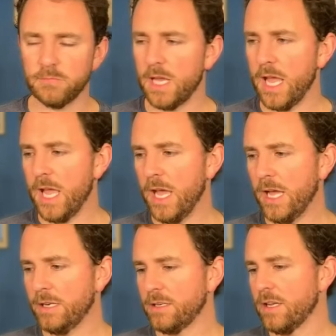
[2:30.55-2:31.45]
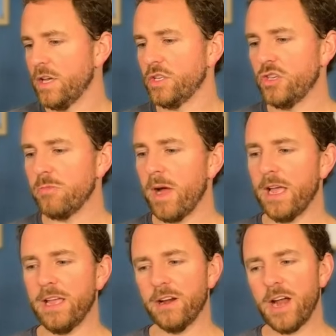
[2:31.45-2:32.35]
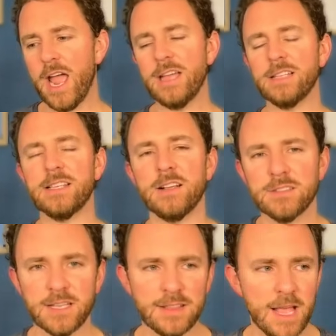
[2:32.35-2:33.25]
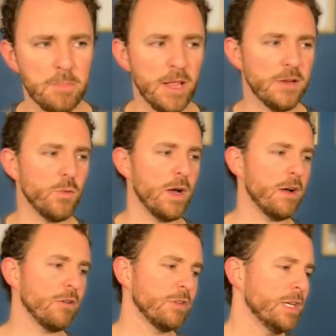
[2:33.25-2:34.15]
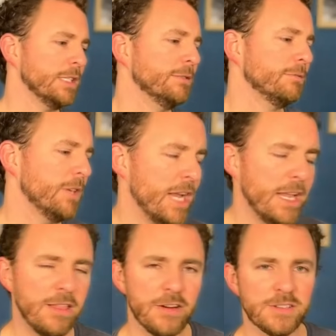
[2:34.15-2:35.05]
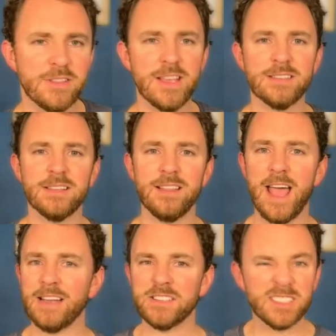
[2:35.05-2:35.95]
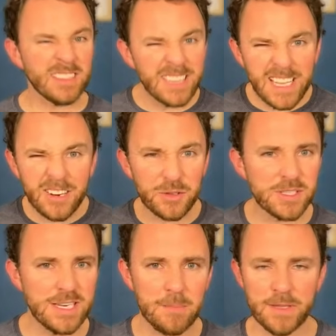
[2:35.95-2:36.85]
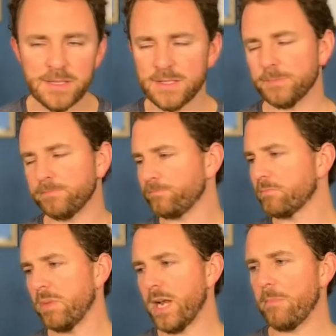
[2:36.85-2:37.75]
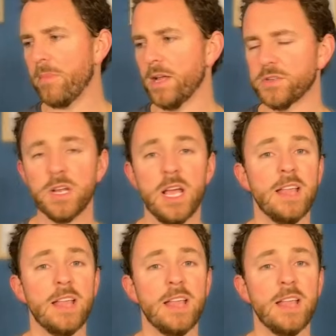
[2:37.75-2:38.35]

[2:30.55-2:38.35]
And you might hear, hey, it sounds like they played well and there's this and that, just little snippets, but not much.